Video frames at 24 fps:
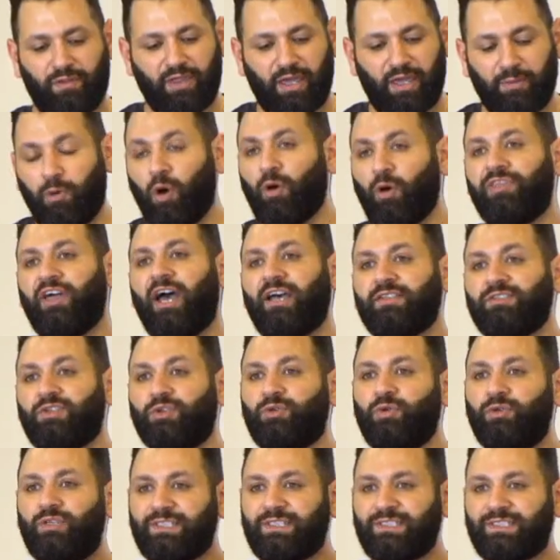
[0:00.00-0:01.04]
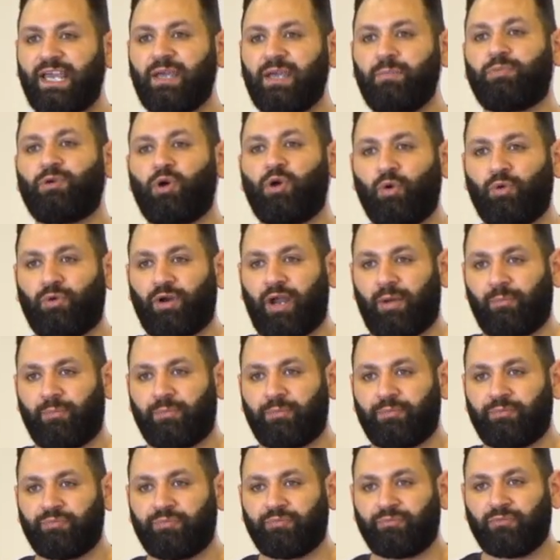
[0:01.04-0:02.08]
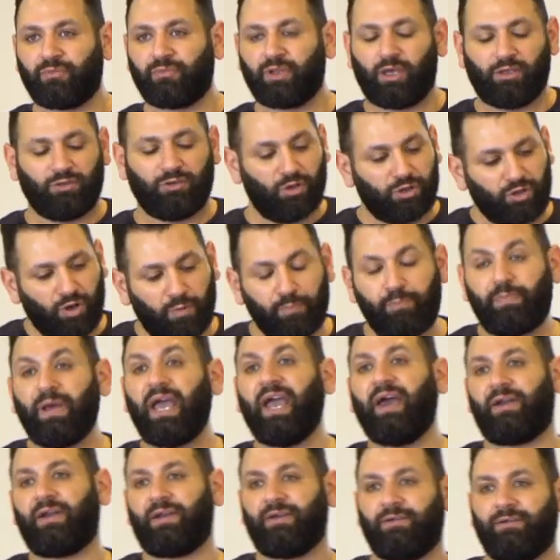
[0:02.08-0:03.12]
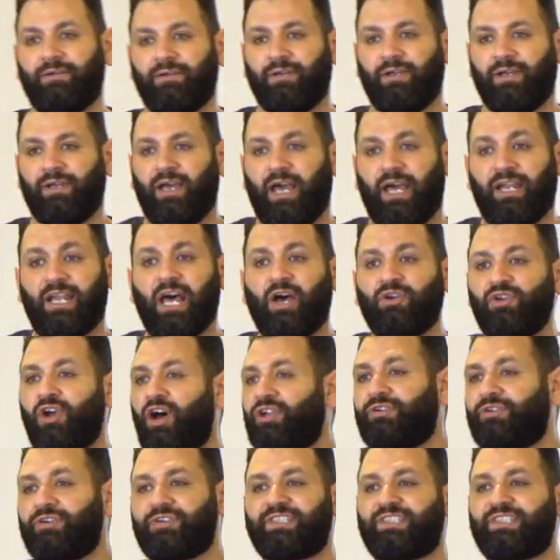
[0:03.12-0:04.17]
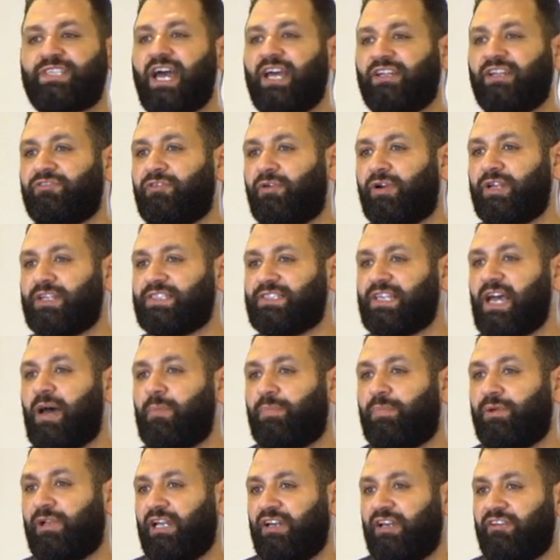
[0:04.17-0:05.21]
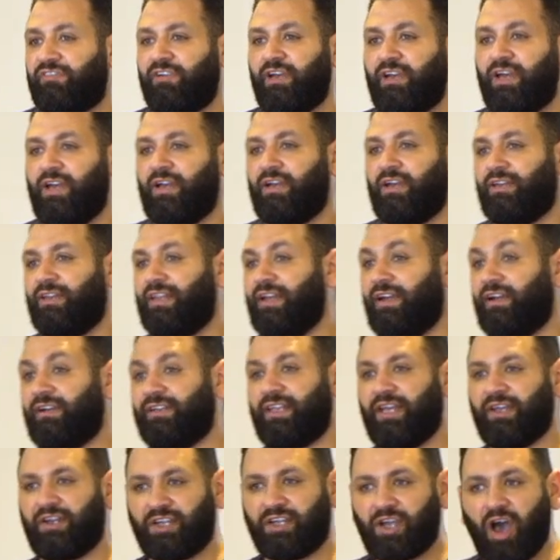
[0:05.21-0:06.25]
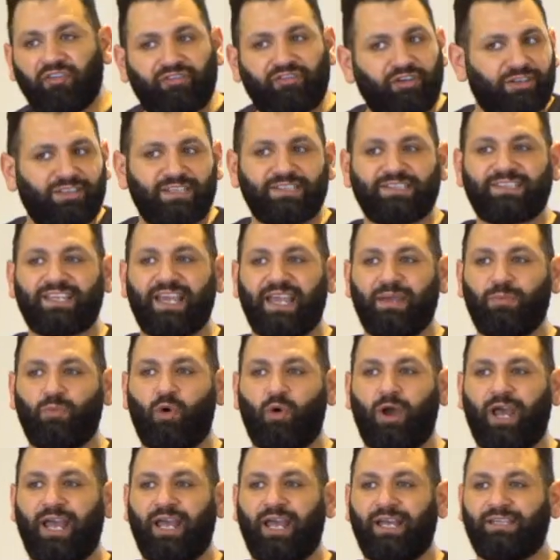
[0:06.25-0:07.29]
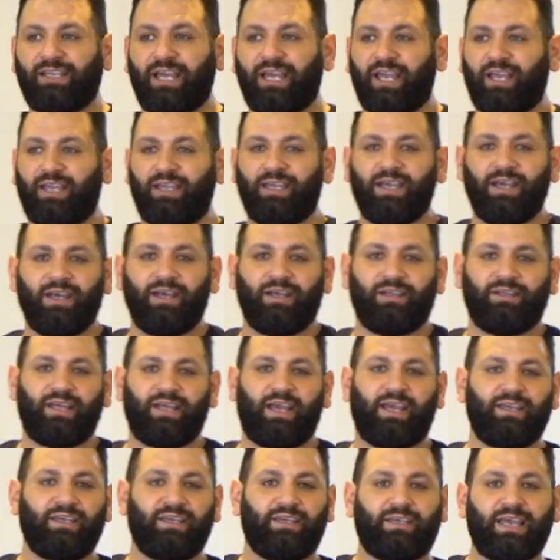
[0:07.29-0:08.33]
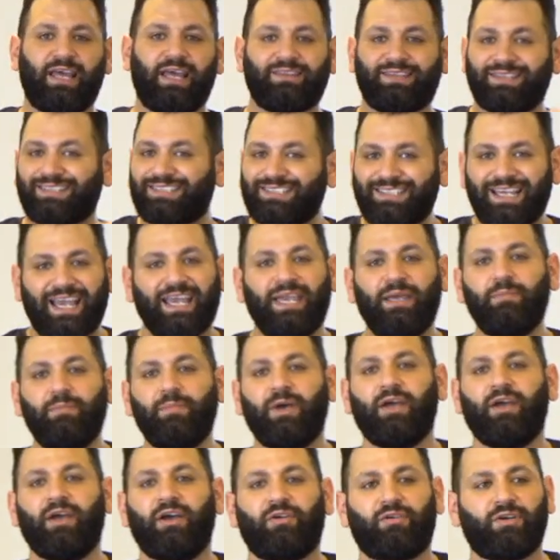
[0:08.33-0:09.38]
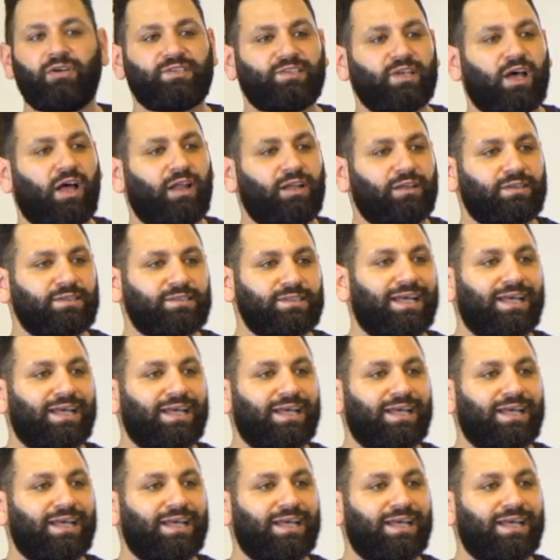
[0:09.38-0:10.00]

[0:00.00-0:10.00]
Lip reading: They both have to do the same program. You compare, and now you understand, for example, if they recover the same way, they get the same results.